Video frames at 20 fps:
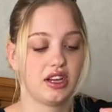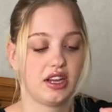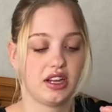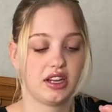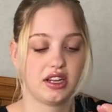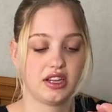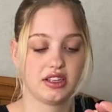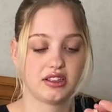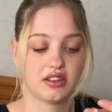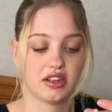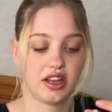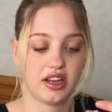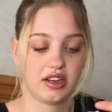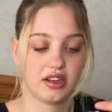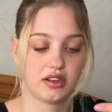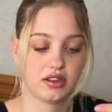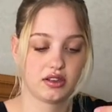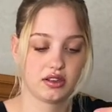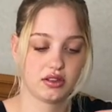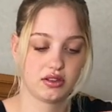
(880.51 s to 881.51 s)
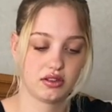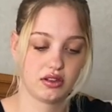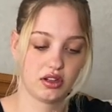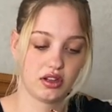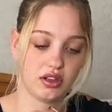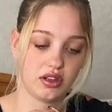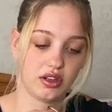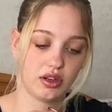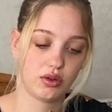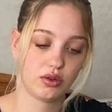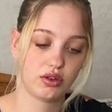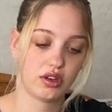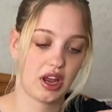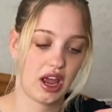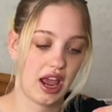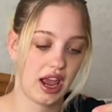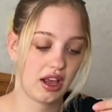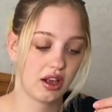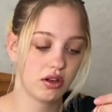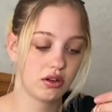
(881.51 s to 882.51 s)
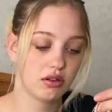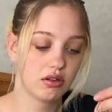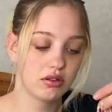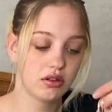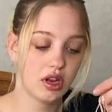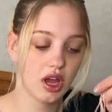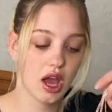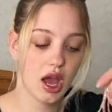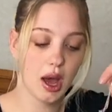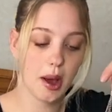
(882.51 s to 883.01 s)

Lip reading: it is like a little tangled.